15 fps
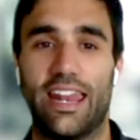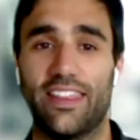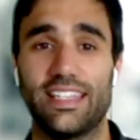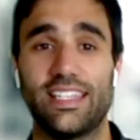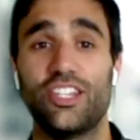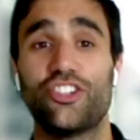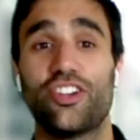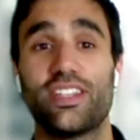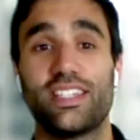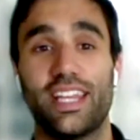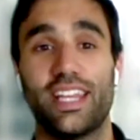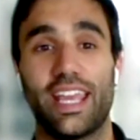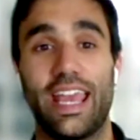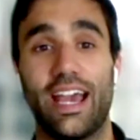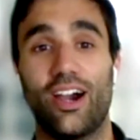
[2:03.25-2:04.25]
And I think it's
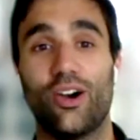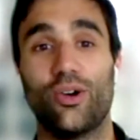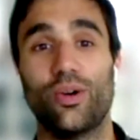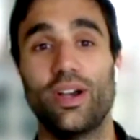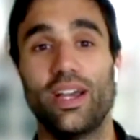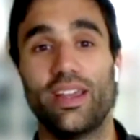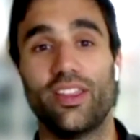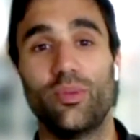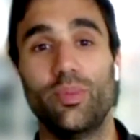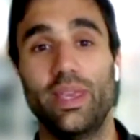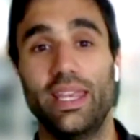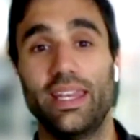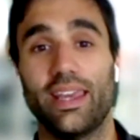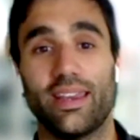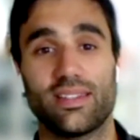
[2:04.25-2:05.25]
interesting how the
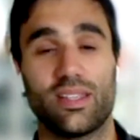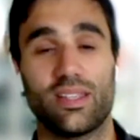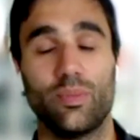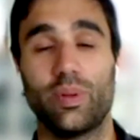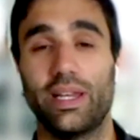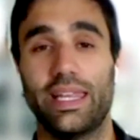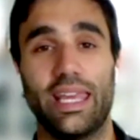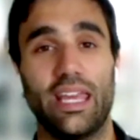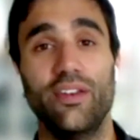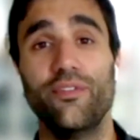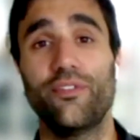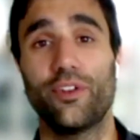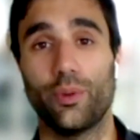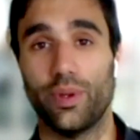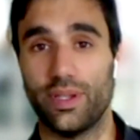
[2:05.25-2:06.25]
media has completely
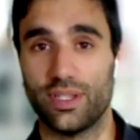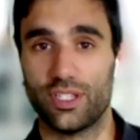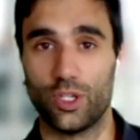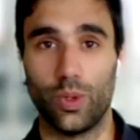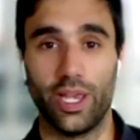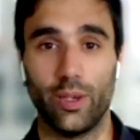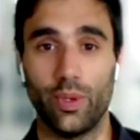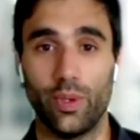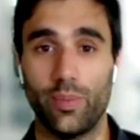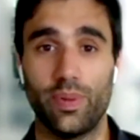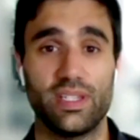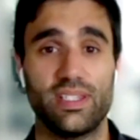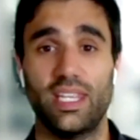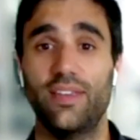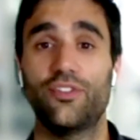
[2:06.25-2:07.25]
influenced the way we
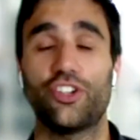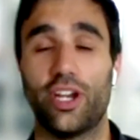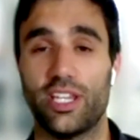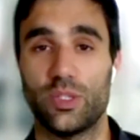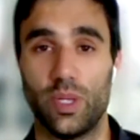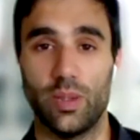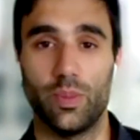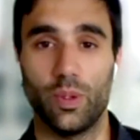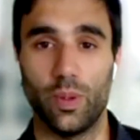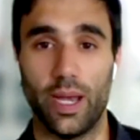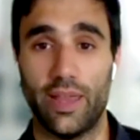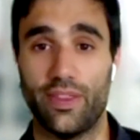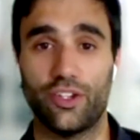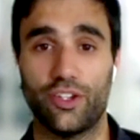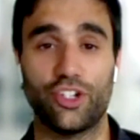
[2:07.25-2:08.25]
perceive
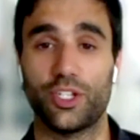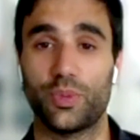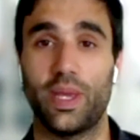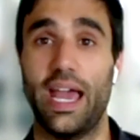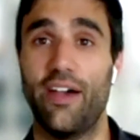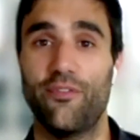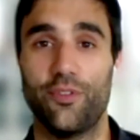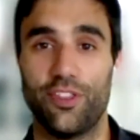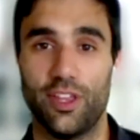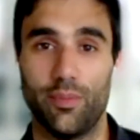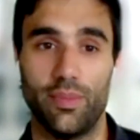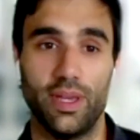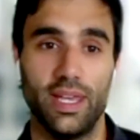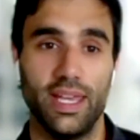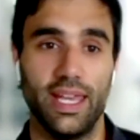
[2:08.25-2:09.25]
tradespeople and the trust we have for
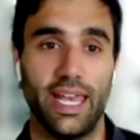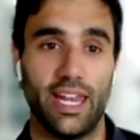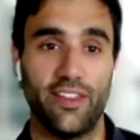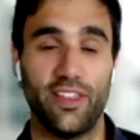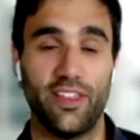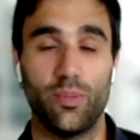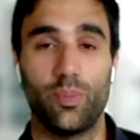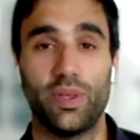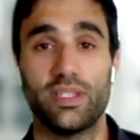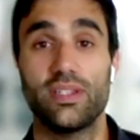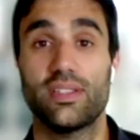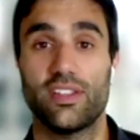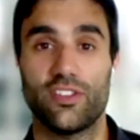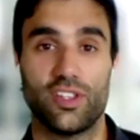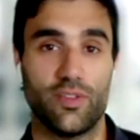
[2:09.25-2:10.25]
them. And I think
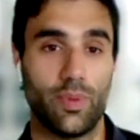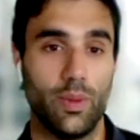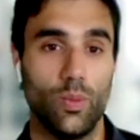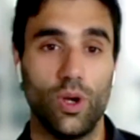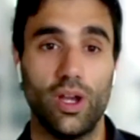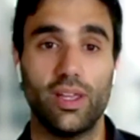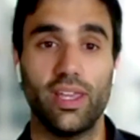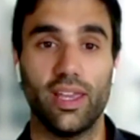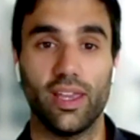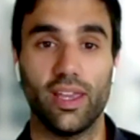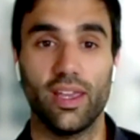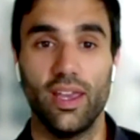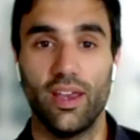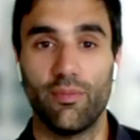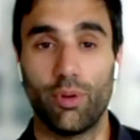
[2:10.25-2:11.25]
businesses have been
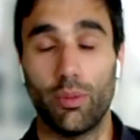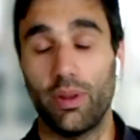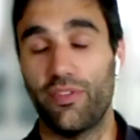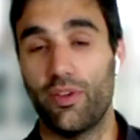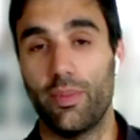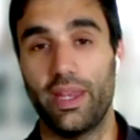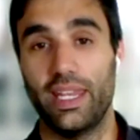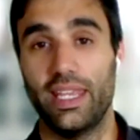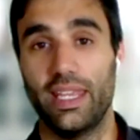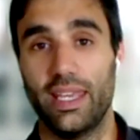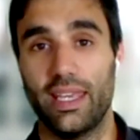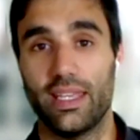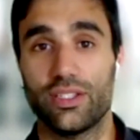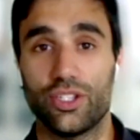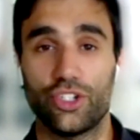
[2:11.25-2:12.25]
working probably for many
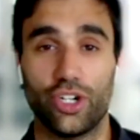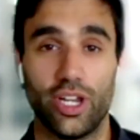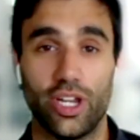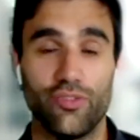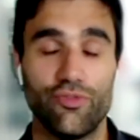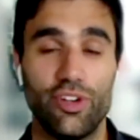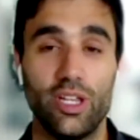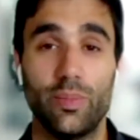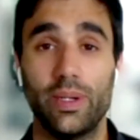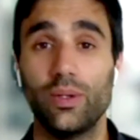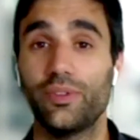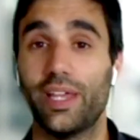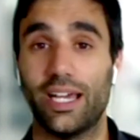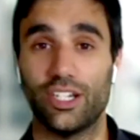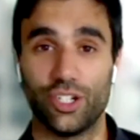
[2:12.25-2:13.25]
years to try and
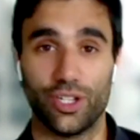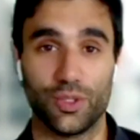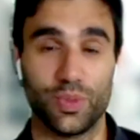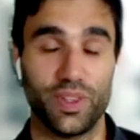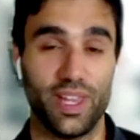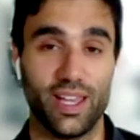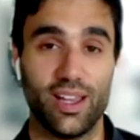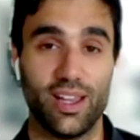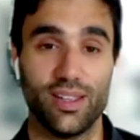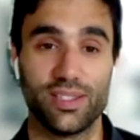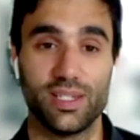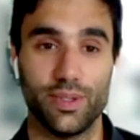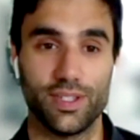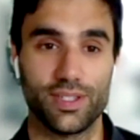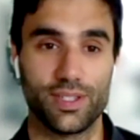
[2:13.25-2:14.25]
rebuild that trust with their
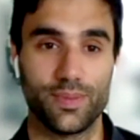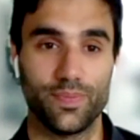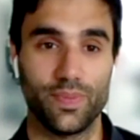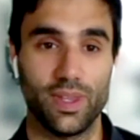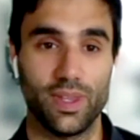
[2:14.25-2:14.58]
customers.